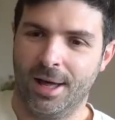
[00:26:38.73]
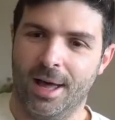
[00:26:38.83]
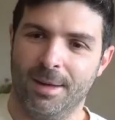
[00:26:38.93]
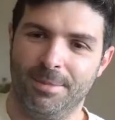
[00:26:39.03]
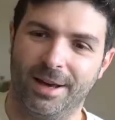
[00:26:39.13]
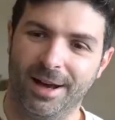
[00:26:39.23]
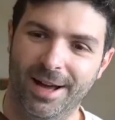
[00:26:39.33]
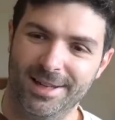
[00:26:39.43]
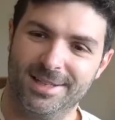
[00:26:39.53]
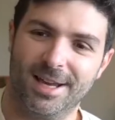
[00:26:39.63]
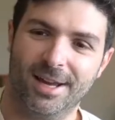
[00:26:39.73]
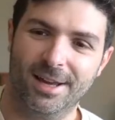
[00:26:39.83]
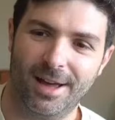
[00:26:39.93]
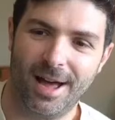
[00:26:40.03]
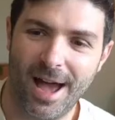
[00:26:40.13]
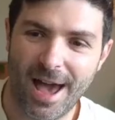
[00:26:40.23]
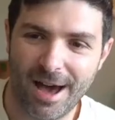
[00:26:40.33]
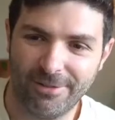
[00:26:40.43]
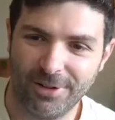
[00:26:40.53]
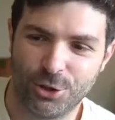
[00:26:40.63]
because I
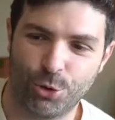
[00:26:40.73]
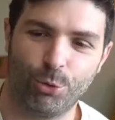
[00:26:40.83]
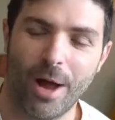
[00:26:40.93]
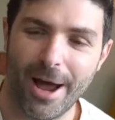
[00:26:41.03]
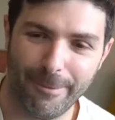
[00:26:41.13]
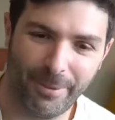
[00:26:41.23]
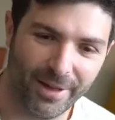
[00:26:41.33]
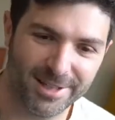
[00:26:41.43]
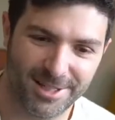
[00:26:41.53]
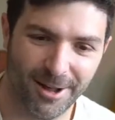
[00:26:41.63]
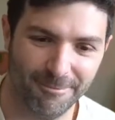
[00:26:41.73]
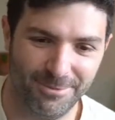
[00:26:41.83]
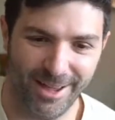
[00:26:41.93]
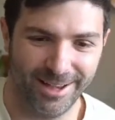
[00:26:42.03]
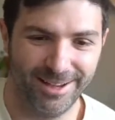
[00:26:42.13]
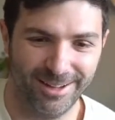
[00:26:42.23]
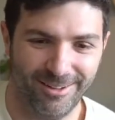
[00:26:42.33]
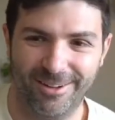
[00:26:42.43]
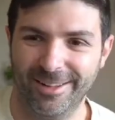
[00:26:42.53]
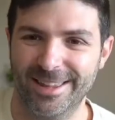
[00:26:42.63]
have to try to play something
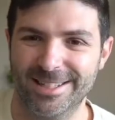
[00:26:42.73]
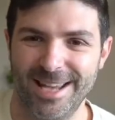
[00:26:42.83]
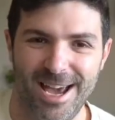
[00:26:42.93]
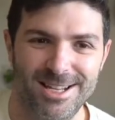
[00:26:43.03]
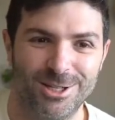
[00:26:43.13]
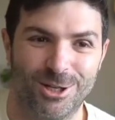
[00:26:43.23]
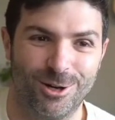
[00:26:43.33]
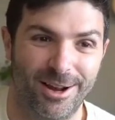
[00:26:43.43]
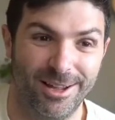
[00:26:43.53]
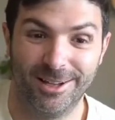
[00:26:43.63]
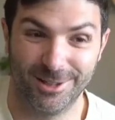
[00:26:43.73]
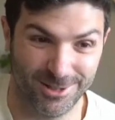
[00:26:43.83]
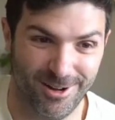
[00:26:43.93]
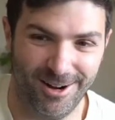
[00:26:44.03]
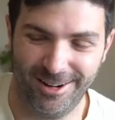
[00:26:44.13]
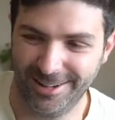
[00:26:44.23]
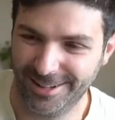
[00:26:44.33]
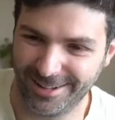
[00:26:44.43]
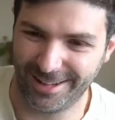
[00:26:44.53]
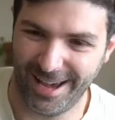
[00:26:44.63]
on this 8-string guitar.
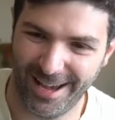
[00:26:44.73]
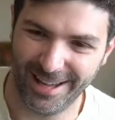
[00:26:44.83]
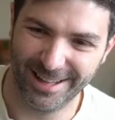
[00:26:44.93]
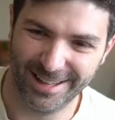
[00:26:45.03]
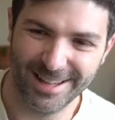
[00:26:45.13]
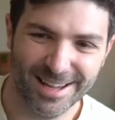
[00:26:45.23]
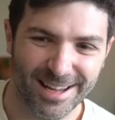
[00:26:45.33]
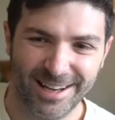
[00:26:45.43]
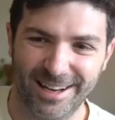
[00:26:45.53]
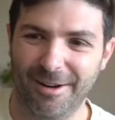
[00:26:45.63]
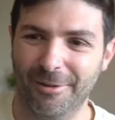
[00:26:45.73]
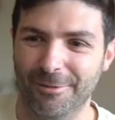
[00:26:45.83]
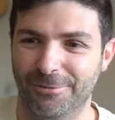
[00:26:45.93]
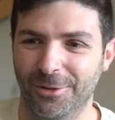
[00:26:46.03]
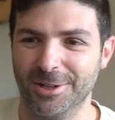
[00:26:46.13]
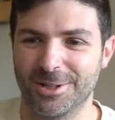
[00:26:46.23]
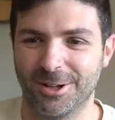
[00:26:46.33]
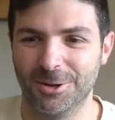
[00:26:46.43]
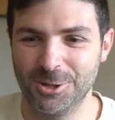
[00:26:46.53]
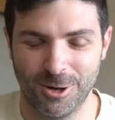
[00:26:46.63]
Okay? Now, full
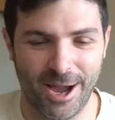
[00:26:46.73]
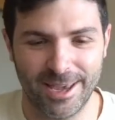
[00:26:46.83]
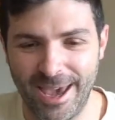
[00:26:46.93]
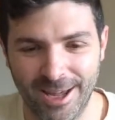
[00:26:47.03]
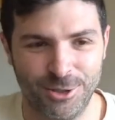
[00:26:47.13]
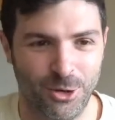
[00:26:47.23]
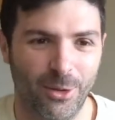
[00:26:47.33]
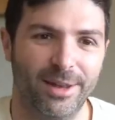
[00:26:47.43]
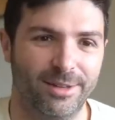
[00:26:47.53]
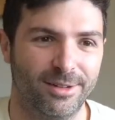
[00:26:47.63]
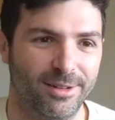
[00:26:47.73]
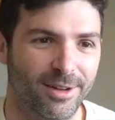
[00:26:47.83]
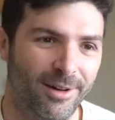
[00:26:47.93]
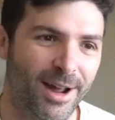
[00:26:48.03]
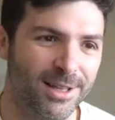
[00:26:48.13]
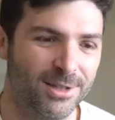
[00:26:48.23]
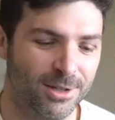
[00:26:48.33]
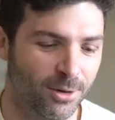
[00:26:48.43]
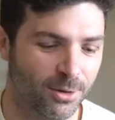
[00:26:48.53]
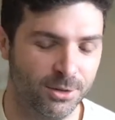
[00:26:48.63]
disclosure, I can't do it. All right?
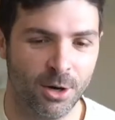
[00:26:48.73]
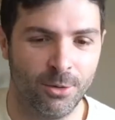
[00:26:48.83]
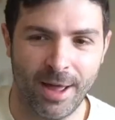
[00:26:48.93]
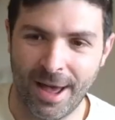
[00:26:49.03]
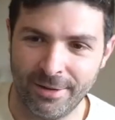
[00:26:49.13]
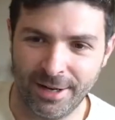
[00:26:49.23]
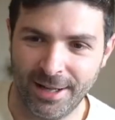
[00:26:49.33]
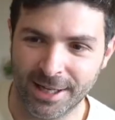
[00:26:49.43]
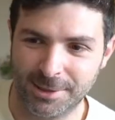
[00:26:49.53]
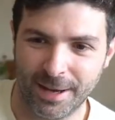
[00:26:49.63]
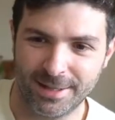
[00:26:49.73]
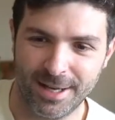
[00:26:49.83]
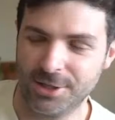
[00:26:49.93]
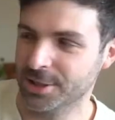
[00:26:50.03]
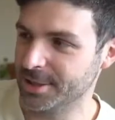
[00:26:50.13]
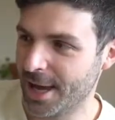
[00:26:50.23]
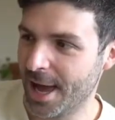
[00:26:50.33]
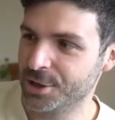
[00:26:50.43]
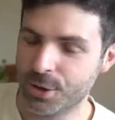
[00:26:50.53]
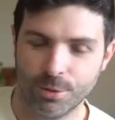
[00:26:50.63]
So don't have any expectations.
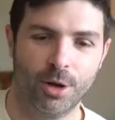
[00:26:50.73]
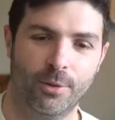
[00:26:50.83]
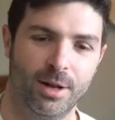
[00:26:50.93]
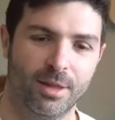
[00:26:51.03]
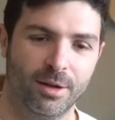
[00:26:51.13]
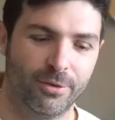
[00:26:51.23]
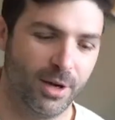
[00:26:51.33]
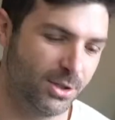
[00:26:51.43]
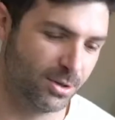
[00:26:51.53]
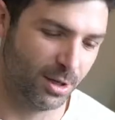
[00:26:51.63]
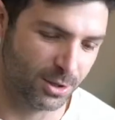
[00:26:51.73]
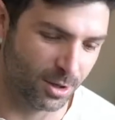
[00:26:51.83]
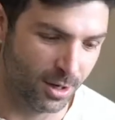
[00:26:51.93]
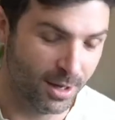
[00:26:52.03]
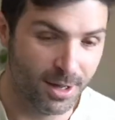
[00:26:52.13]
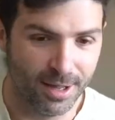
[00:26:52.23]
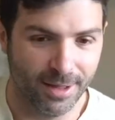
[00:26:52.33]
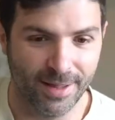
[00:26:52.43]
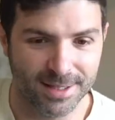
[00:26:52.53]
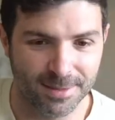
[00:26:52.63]
I don't know anything for 8-string guitar, and
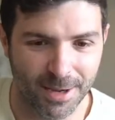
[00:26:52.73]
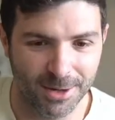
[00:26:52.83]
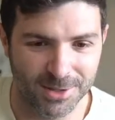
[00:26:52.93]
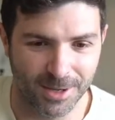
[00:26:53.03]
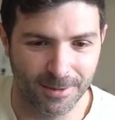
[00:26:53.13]
that's embarrassing.